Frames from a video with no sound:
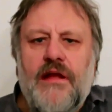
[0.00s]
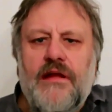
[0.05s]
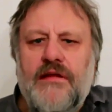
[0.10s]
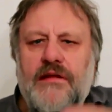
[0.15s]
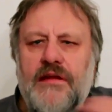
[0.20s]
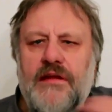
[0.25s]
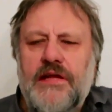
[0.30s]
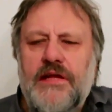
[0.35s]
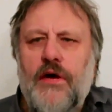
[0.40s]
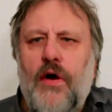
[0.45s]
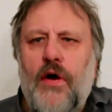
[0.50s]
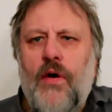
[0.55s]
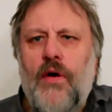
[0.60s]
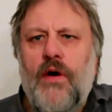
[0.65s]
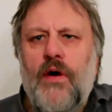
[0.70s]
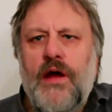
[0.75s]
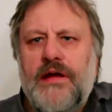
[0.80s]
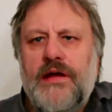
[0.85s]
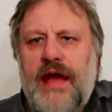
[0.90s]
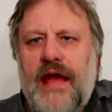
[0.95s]

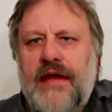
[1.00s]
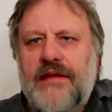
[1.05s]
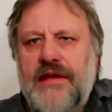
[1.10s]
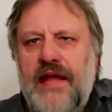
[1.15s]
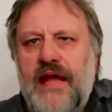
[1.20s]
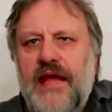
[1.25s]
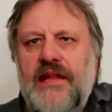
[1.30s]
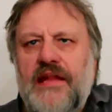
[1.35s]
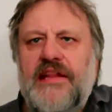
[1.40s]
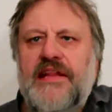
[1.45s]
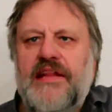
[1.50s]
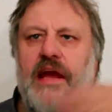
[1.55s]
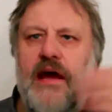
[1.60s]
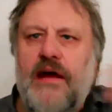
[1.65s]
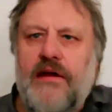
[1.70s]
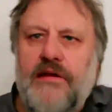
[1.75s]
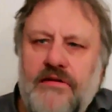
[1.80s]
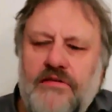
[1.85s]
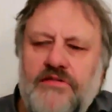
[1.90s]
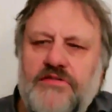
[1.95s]

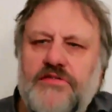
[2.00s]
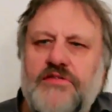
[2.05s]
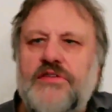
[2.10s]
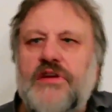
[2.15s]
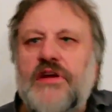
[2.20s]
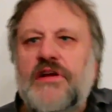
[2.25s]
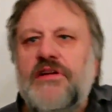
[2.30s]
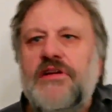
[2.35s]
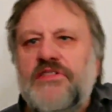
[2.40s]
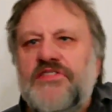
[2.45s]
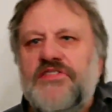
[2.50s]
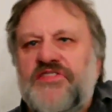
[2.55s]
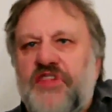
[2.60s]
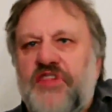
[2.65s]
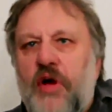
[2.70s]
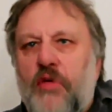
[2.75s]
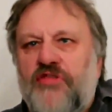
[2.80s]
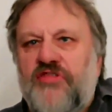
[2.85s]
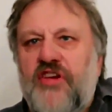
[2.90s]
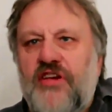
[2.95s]
neo-Keynesian
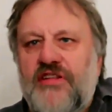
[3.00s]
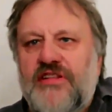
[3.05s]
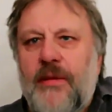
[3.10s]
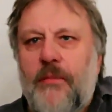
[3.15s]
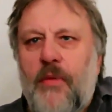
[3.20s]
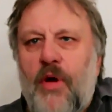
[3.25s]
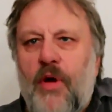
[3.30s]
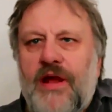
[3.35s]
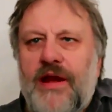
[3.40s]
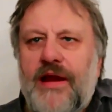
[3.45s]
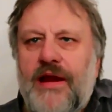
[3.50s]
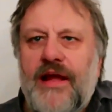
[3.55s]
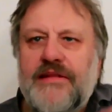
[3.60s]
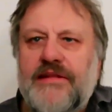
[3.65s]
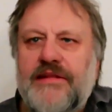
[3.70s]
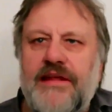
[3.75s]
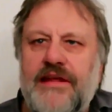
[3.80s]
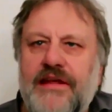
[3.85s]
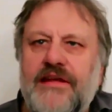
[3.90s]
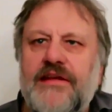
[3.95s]
social
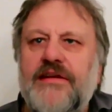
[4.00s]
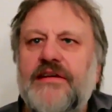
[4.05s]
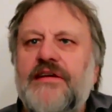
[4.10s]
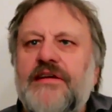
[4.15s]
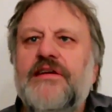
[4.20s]
democratic